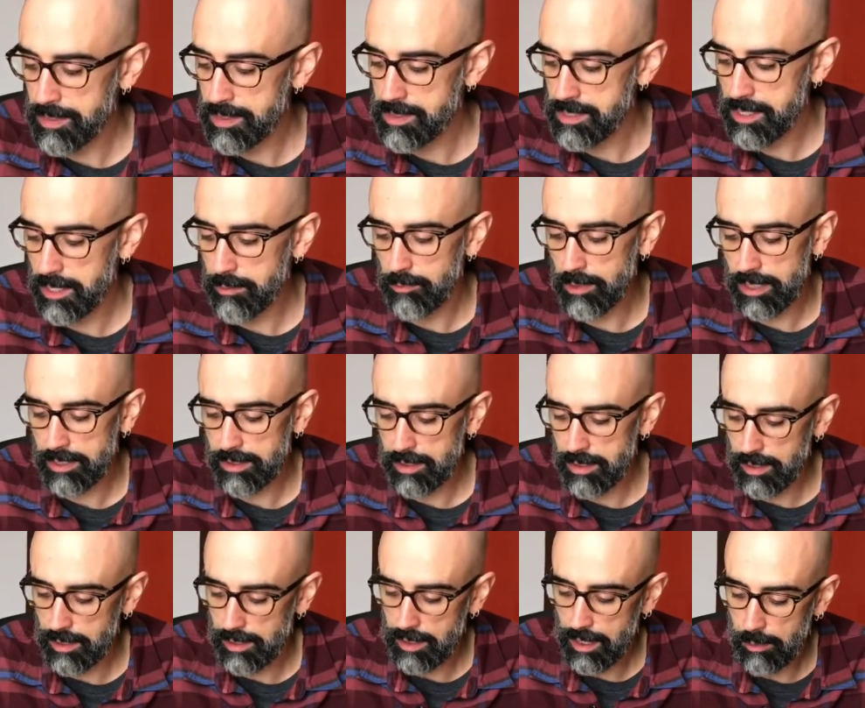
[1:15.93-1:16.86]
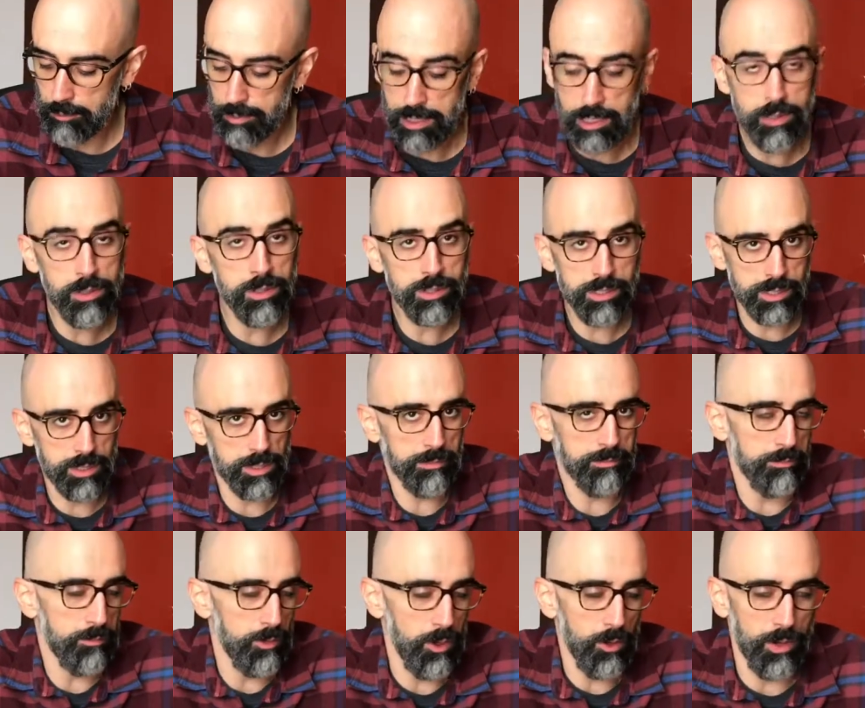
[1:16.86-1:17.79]
see what how it looks,
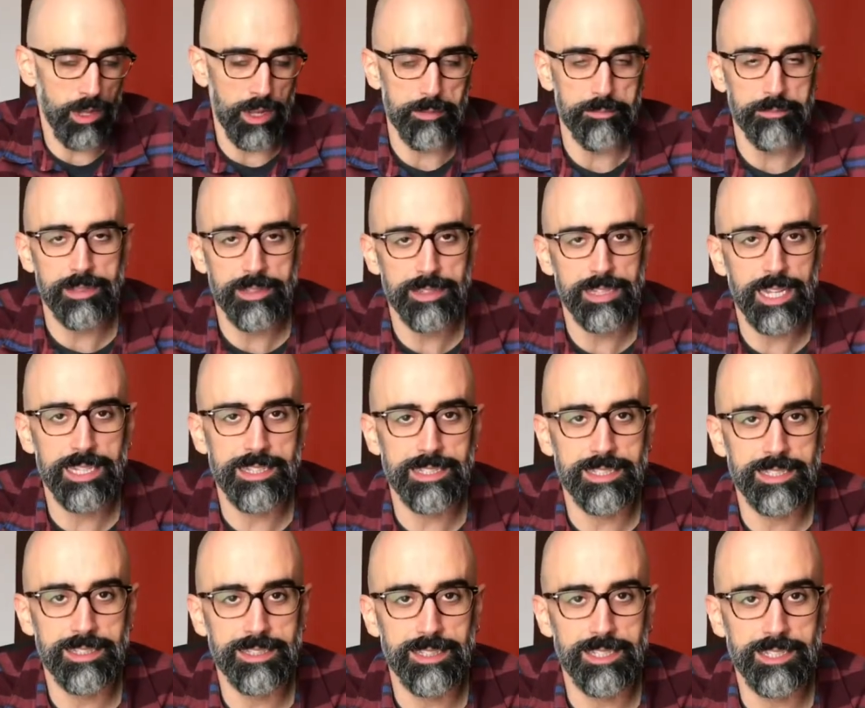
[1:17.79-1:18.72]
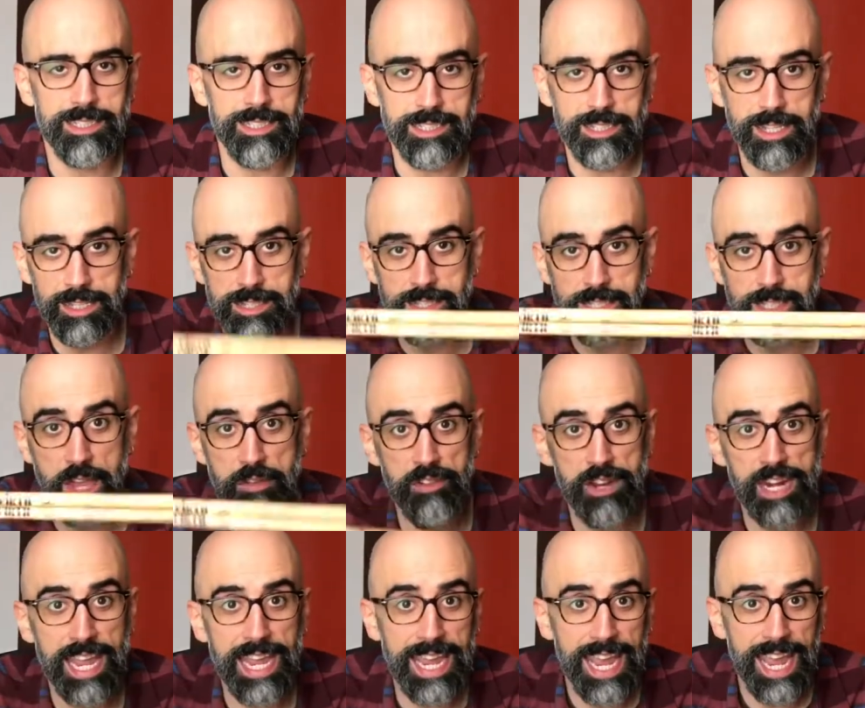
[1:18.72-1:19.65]
and okay. This is the
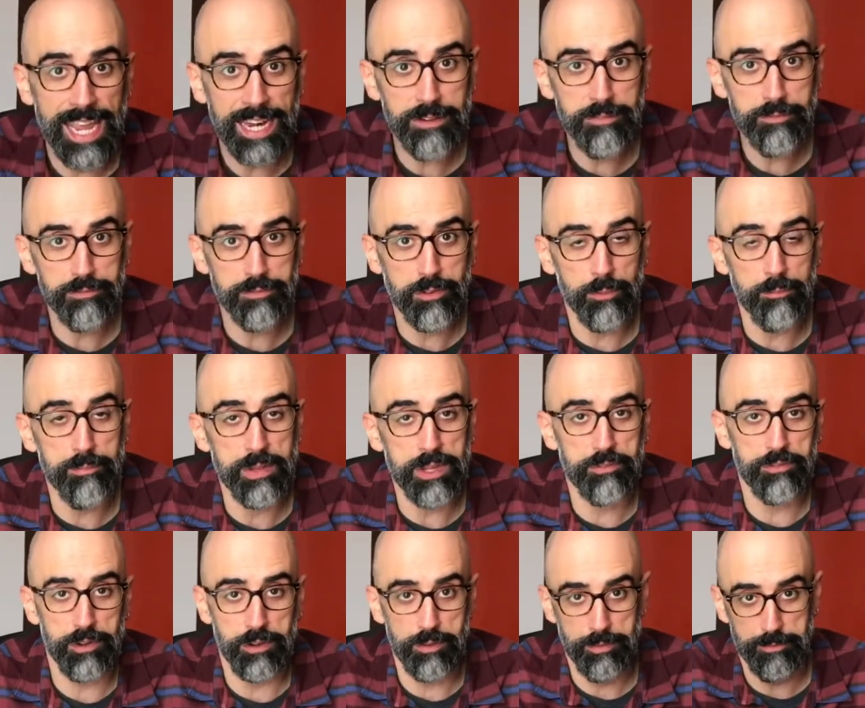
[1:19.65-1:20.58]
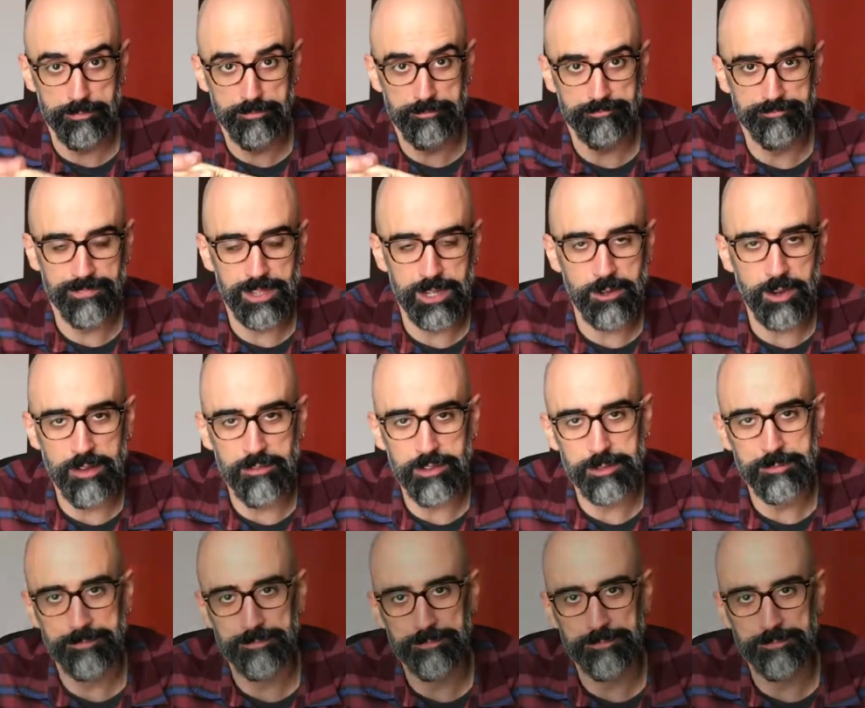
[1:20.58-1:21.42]
7AN from VicFirth. Here you have.